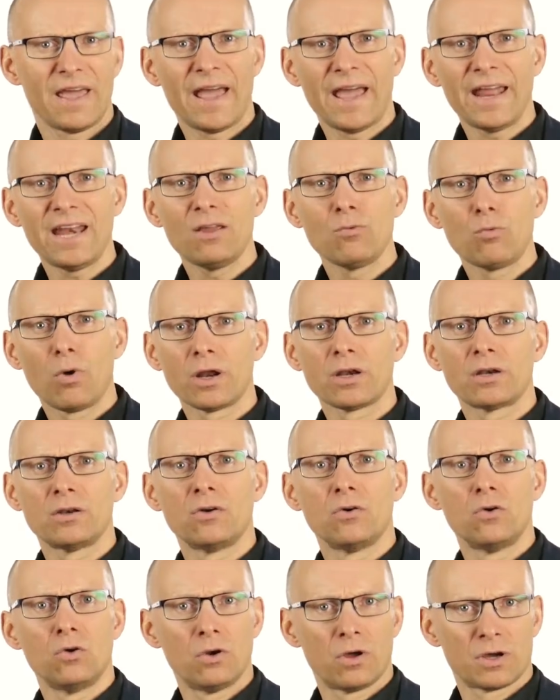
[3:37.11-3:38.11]
Anyone
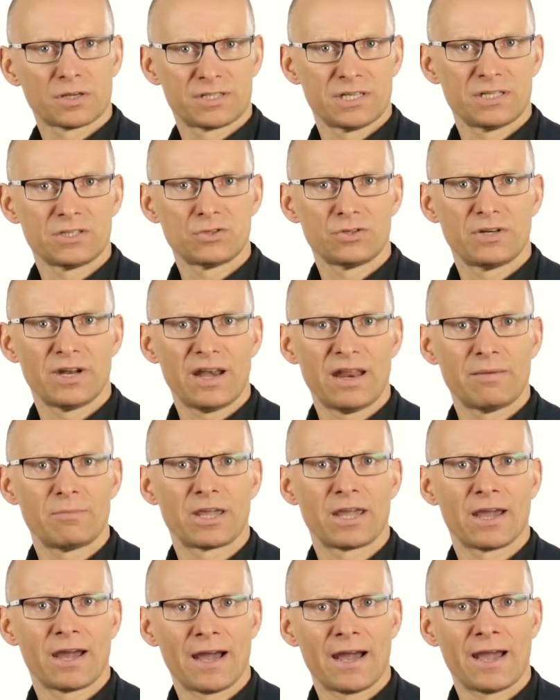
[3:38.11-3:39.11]
who logs into
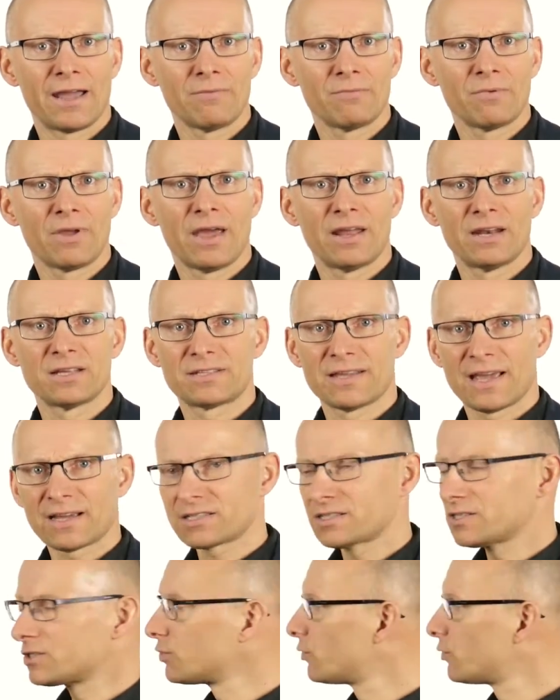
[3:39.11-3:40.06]
Dynamic AI and has access